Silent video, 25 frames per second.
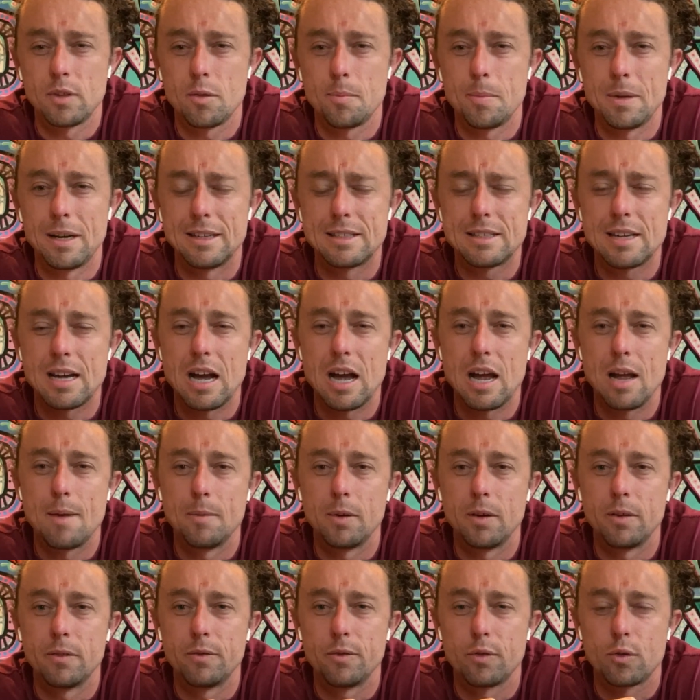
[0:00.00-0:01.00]
It's been a
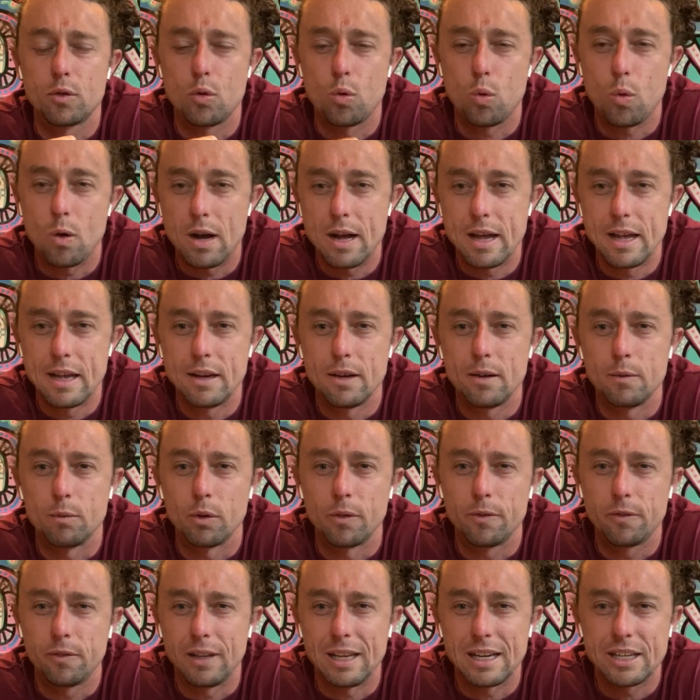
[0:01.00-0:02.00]
time of quiet
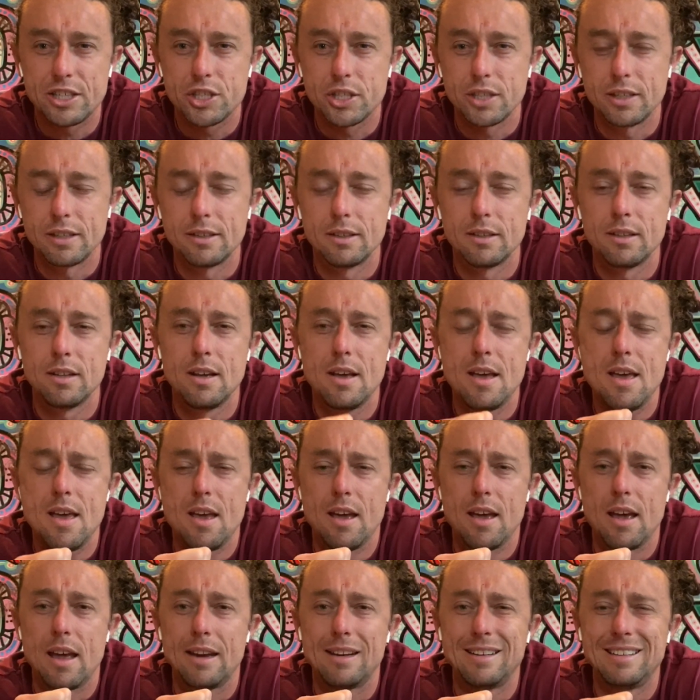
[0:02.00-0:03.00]
reflection
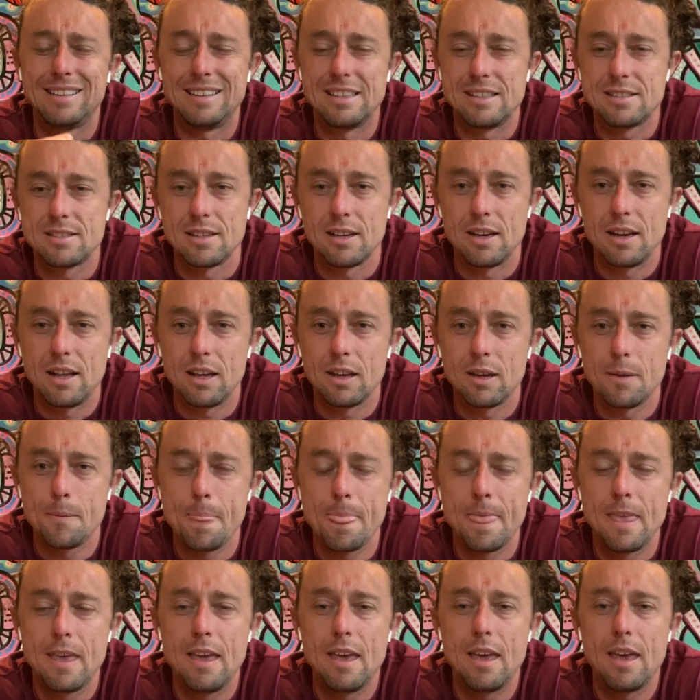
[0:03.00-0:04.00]
and listening,